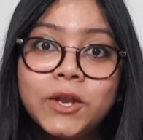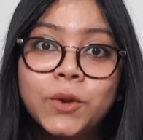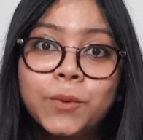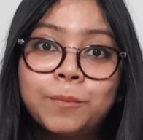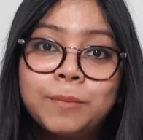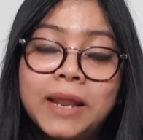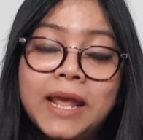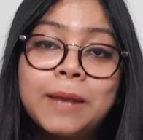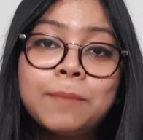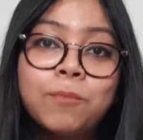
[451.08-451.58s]

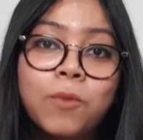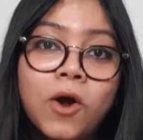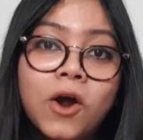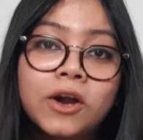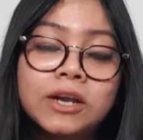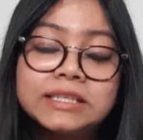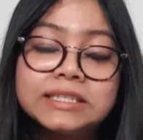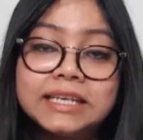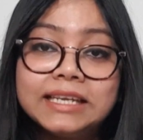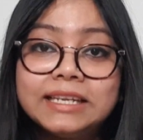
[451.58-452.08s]
play
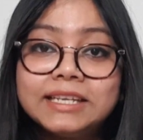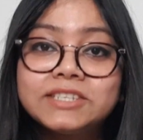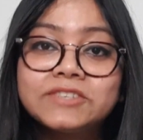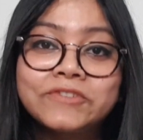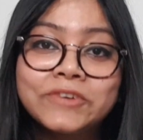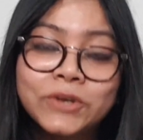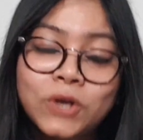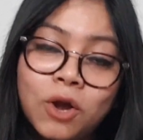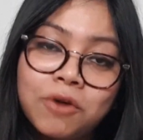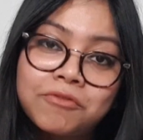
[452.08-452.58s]
part in its
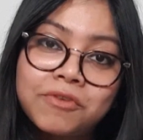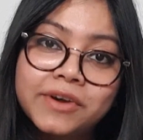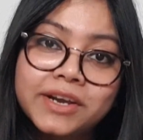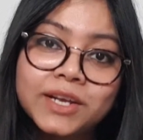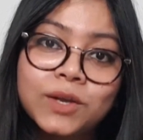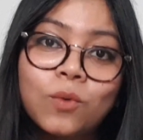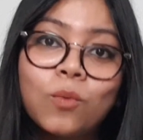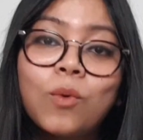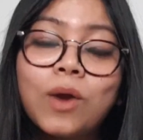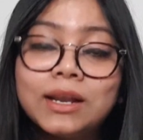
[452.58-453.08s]
recovery
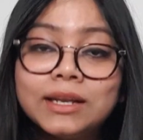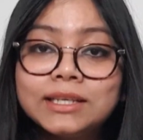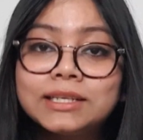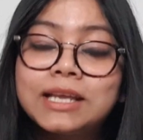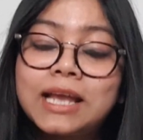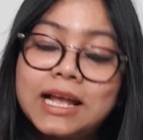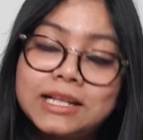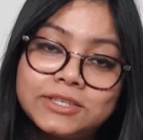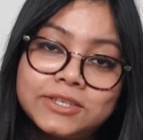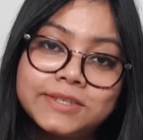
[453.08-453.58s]
while it
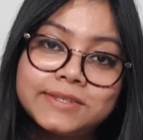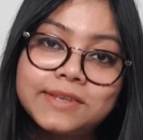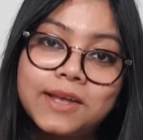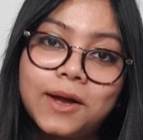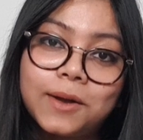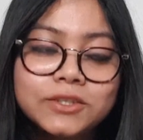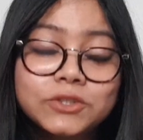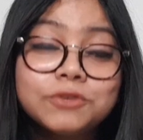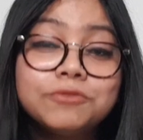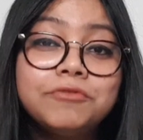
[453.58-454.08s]
catches
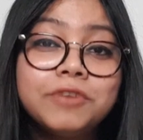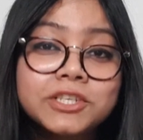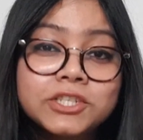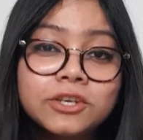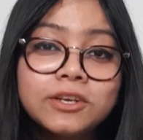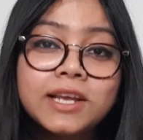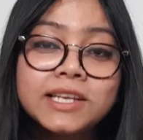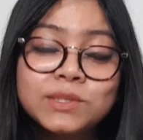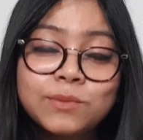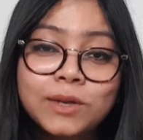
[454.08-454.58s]
up. To
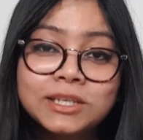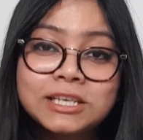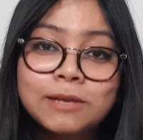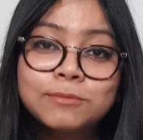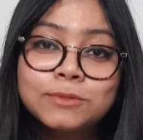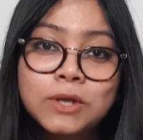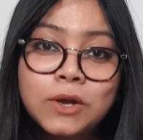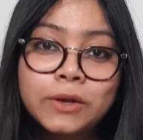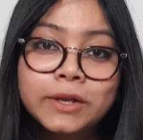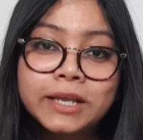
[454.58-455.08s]
visualize what
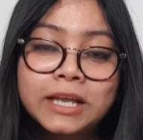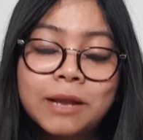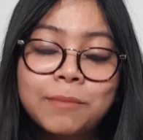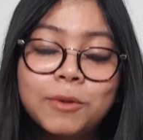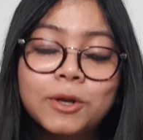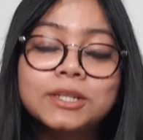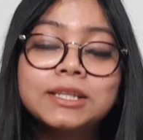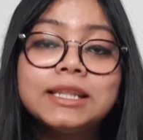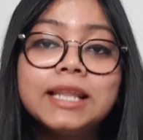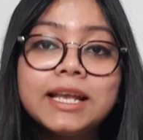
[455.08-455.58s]
I'm talking
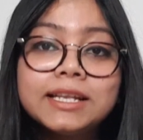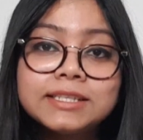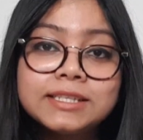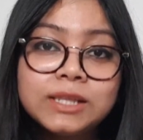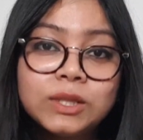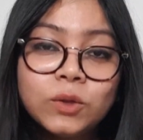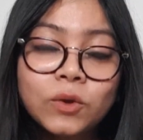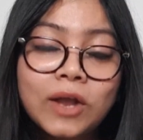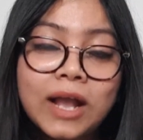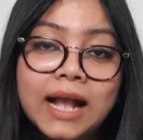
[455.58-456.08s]
about, let's
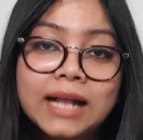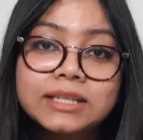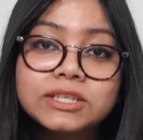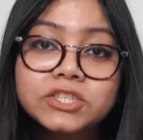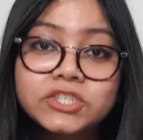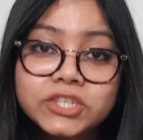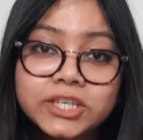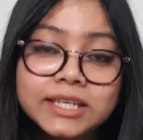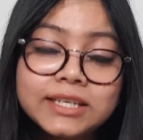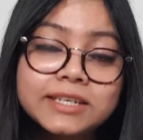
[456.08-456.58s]
look at
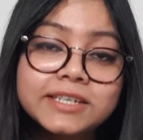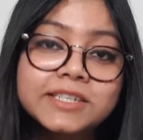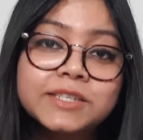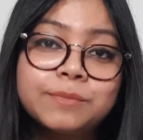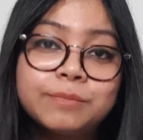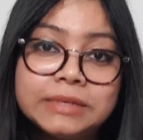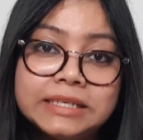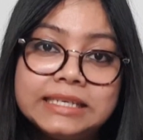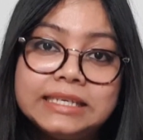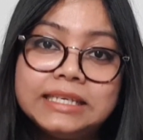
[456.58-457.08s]
Shiller's
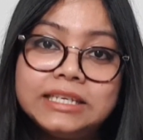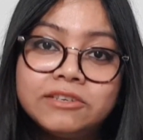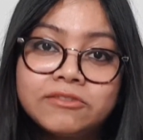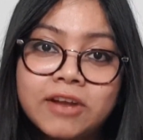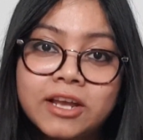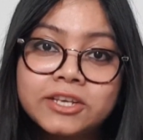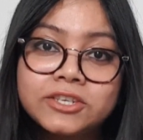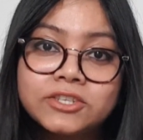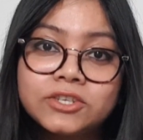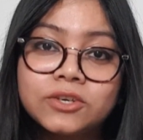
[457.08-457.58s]
PE
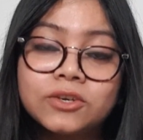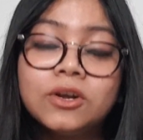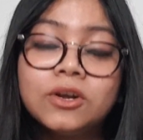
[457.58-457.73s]
ratio,